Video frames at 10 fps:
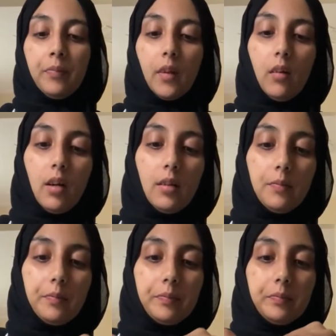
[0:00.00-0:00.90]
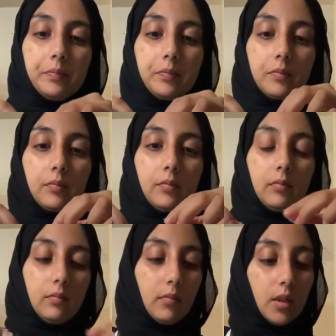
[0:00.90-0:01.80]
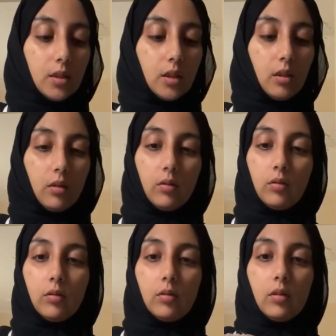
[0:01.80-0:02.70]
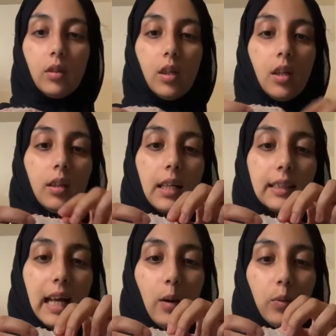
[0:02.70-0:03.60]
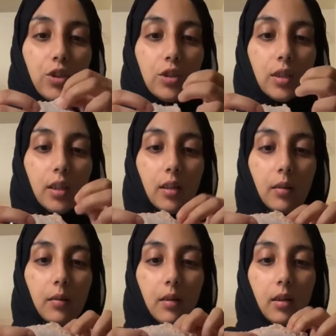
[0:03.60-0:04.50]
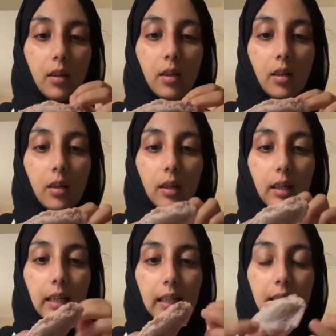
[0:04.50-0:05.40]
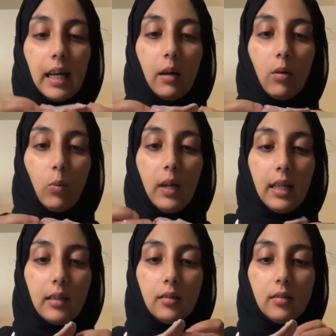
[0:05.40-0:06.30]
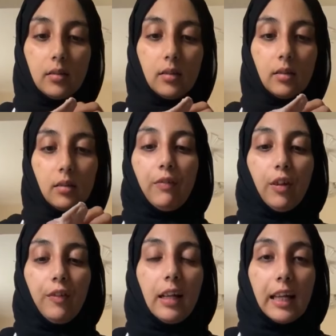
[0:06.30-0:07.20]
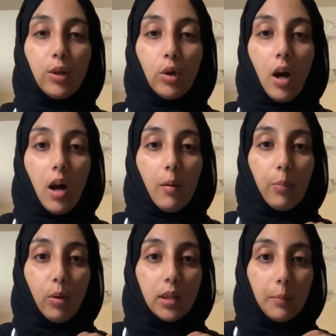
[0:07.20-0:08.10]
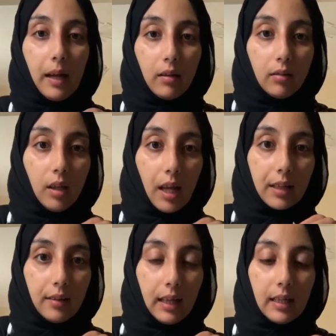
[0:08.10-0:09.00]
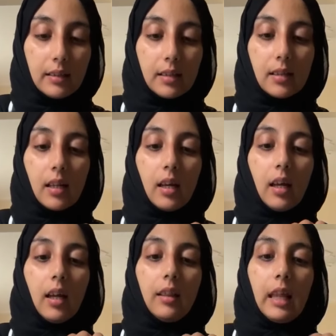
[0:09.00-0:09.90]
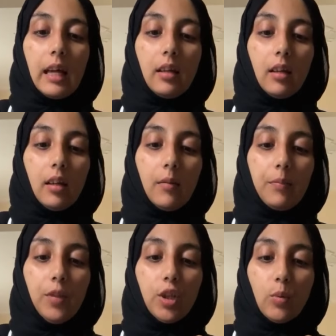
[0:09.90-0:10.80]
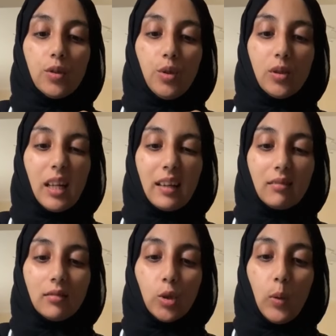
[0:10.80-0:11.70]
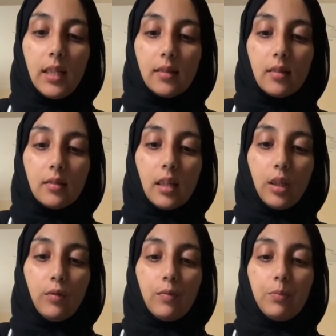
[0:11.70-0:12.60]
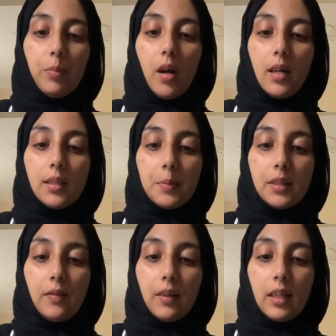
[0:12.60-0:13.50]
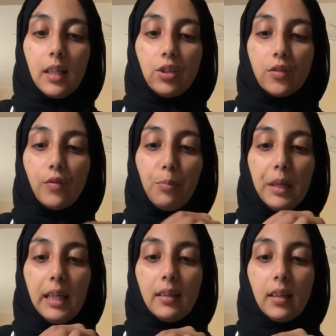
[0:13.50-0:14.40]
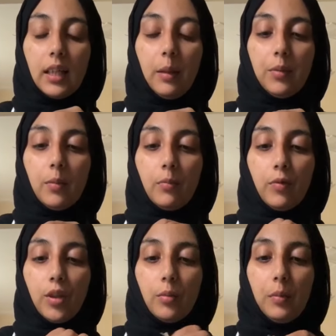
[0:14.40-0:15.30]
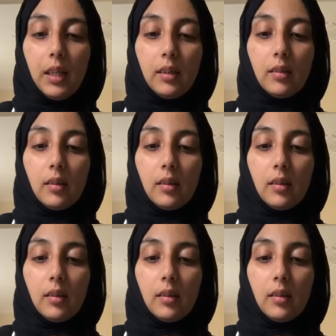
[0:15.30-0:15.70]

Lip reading: All right, so that's how we're just gonna clean our wings. If you feel like you can't pull them out like this, then you can always use like tweezers that you buy specifically just for meat, and then keep them for your meat